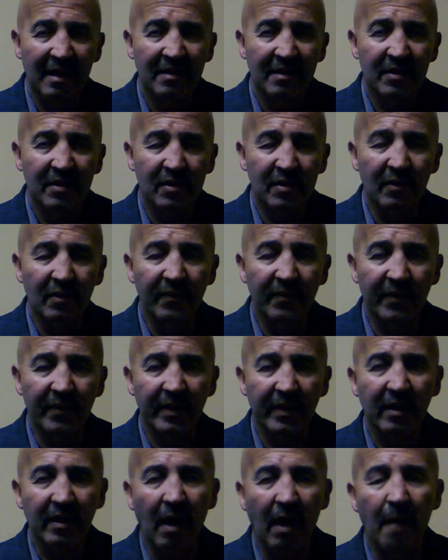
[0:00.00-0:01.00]
sulfur
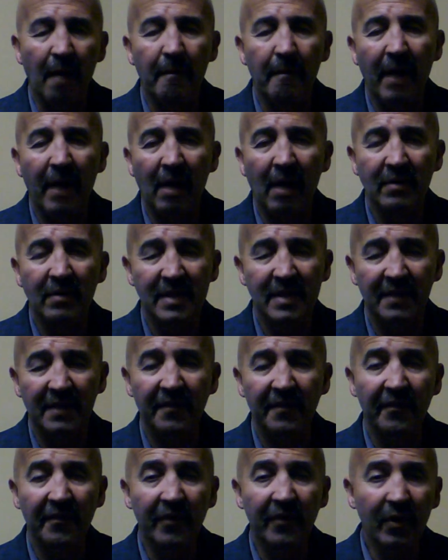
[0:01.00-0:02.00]
compounds as
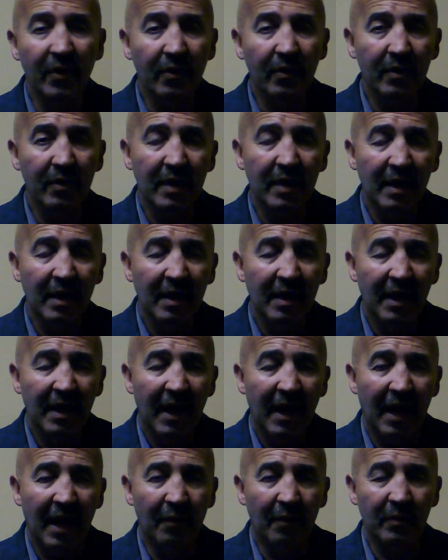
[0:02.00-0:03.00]
food,
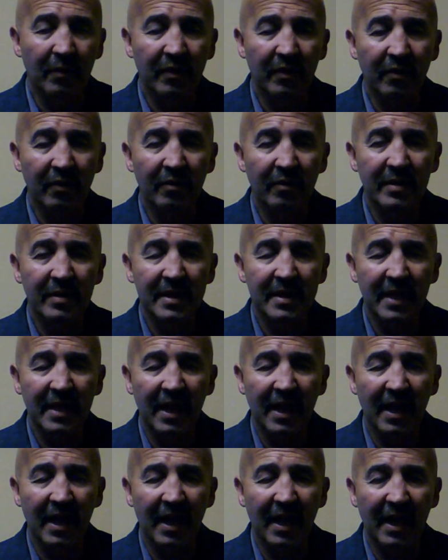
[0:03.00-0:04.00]
and would use
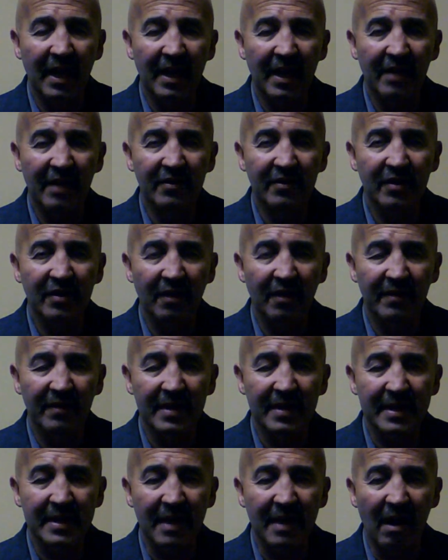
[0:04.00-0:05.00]
the energy of the
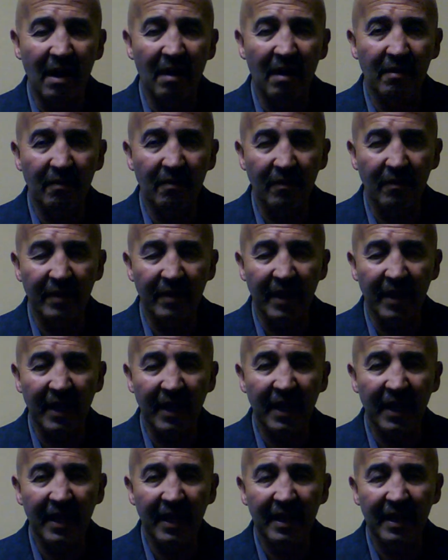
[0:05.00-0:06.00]
sun or the
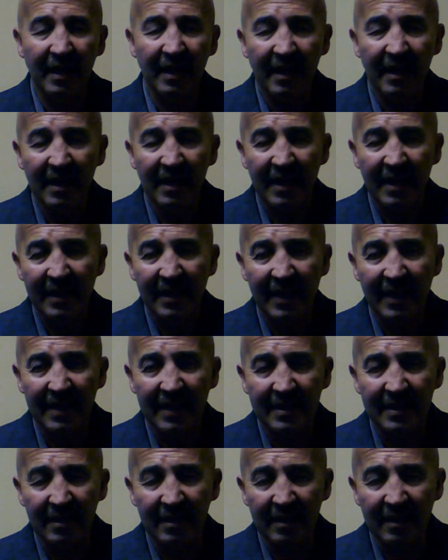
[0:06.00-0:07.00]
heat that's
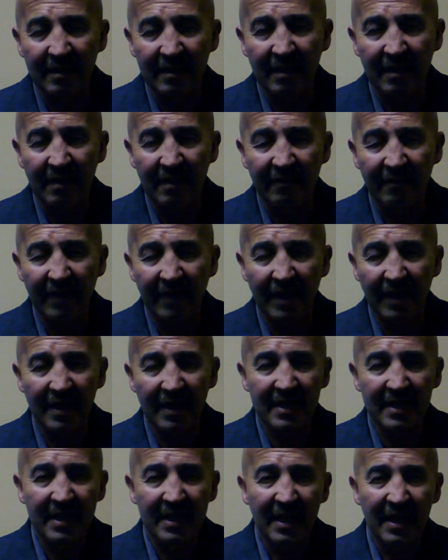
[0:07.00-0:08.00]
in Venus,
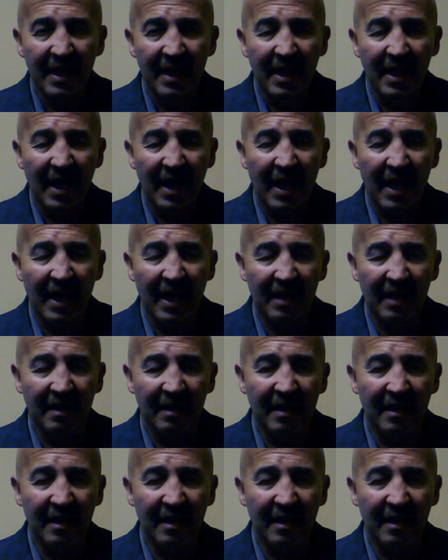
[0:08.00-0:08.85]
and